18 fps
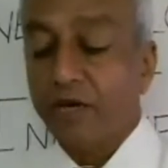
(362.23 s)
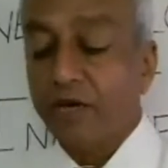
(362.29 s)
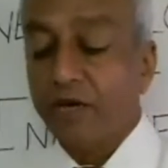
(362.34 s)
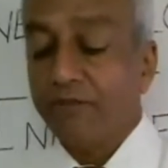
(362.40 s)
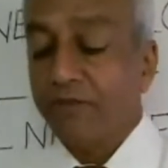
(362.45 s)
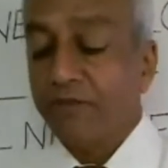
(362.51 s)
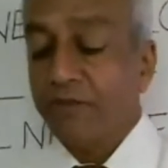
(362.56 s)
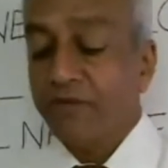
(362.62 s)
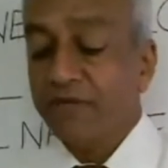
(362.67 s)

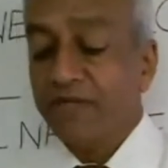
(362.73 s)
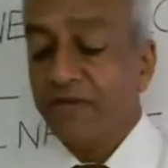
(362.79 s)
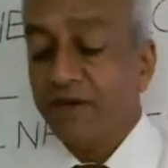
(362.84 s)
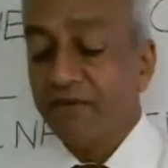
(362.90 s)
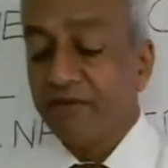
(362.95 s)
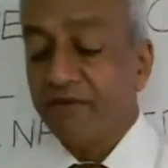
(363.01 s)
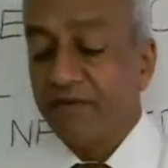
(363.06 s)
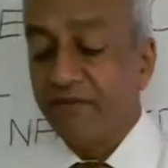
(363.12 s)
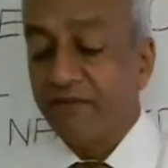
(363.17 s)

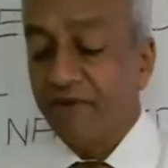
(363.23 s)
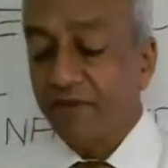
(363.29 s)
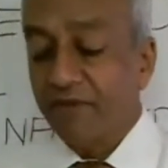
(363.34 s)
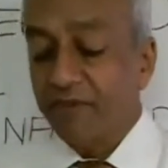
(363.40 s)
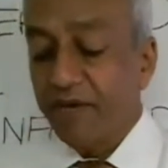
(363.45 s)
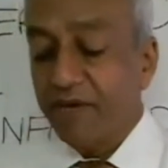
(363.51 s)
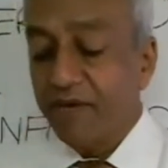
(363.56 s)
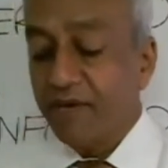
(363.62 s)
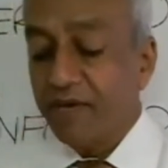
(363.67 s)

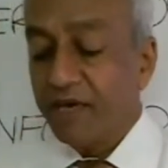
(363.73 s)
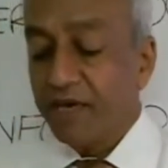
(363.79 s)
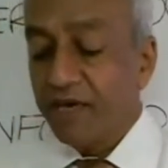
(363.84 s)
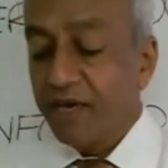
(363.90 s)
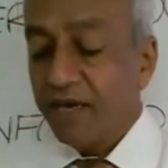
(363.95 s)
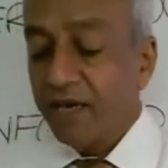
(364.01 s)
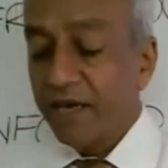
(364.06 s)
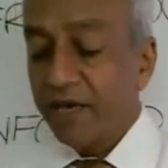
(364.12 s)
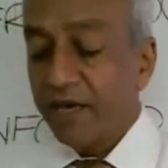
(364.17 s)
There will
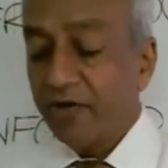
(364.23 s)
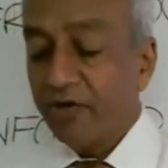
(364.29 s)
be,